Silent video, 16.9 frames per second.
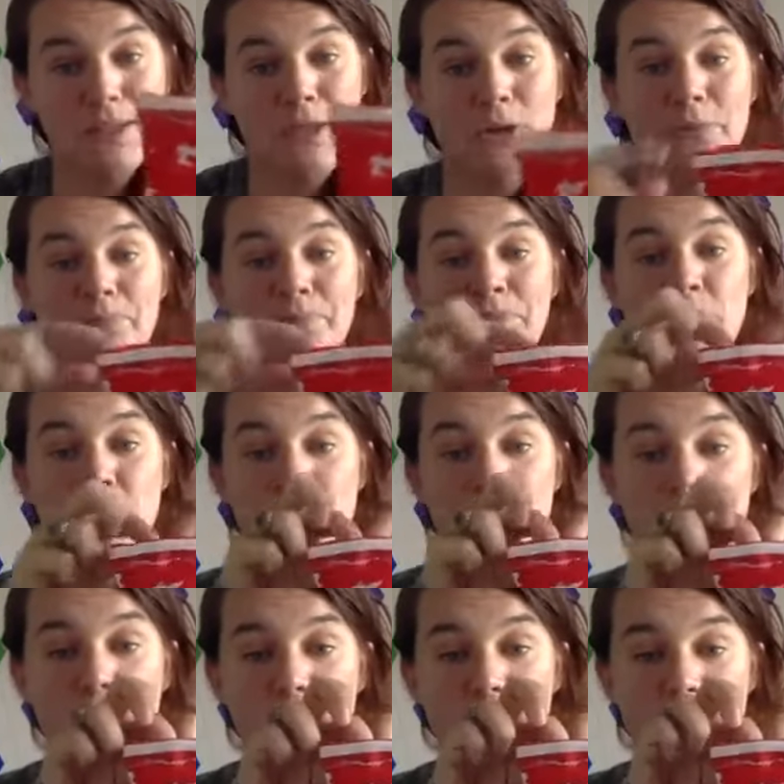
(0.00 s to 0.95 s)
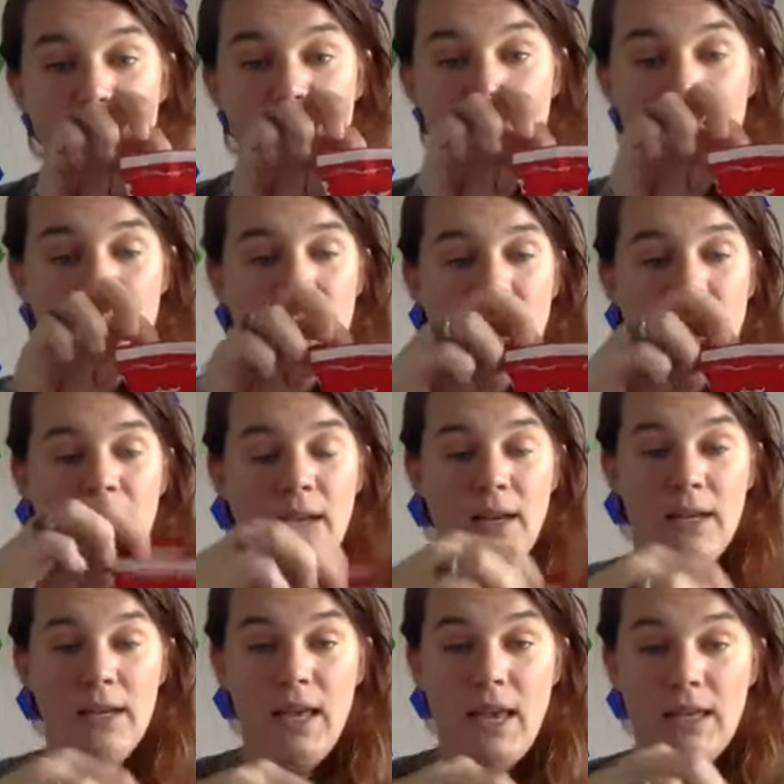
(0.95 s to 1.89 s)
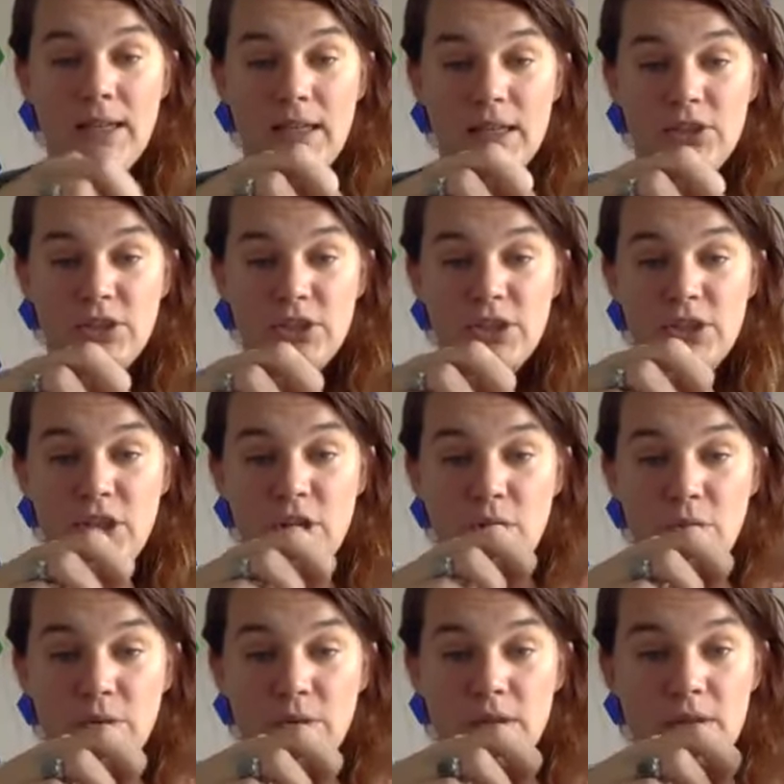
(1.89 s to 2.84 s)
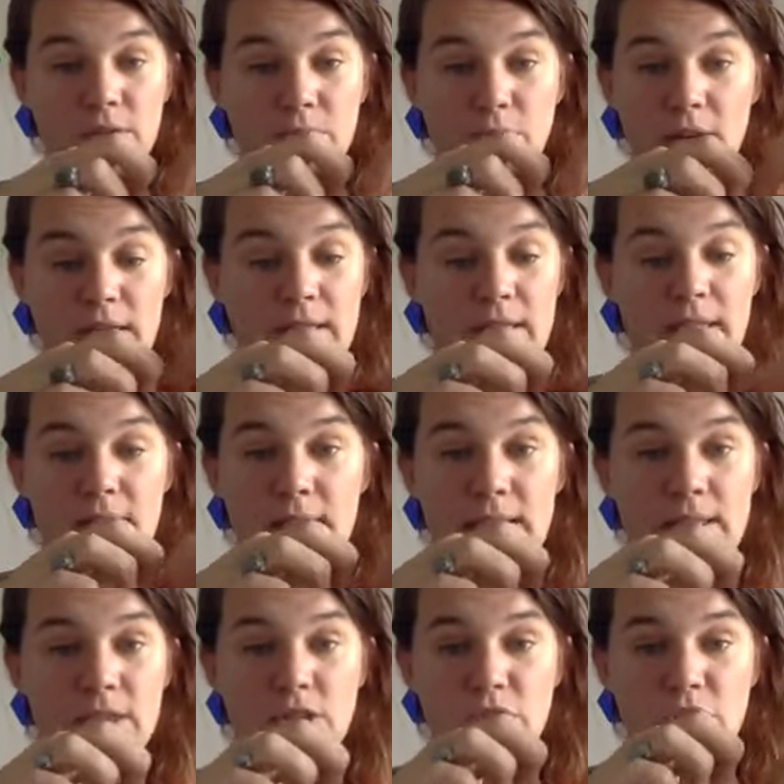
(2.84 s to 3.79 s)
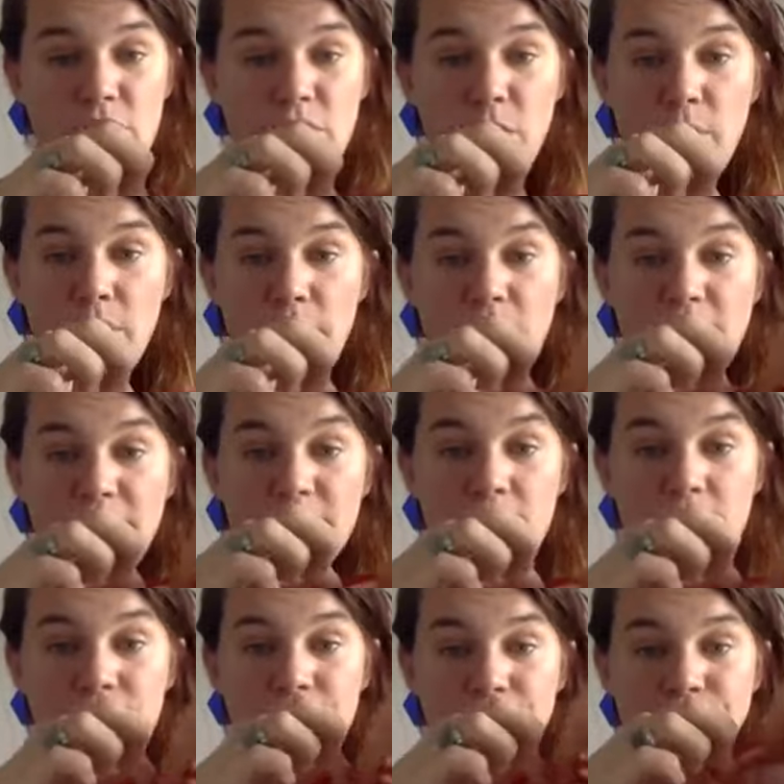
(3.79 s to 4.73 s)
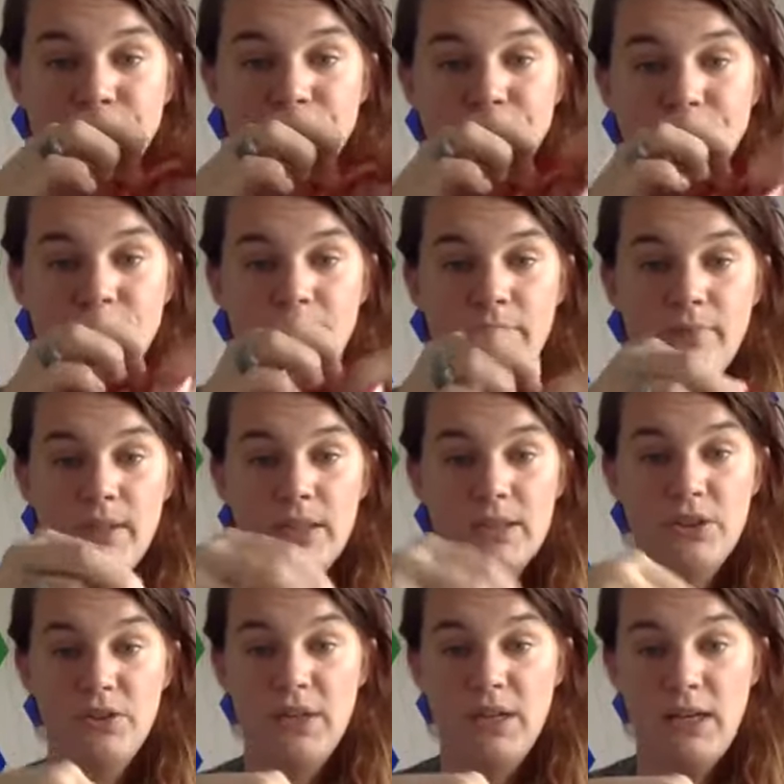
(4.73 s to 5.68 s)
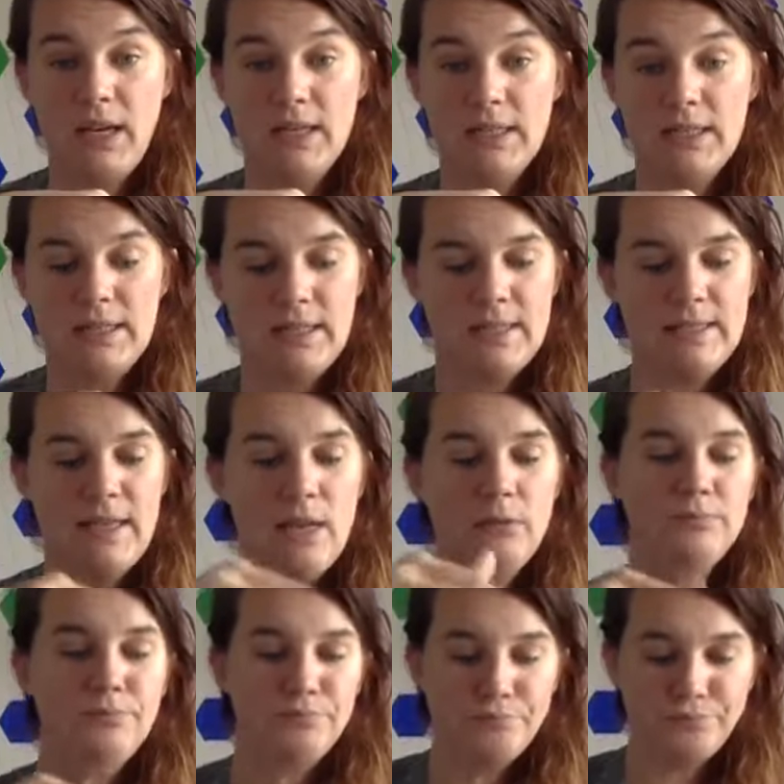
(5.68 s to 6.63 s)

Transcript: So you could go in again and just sew right to this, just sew a ruffle so that it kind of sticks out.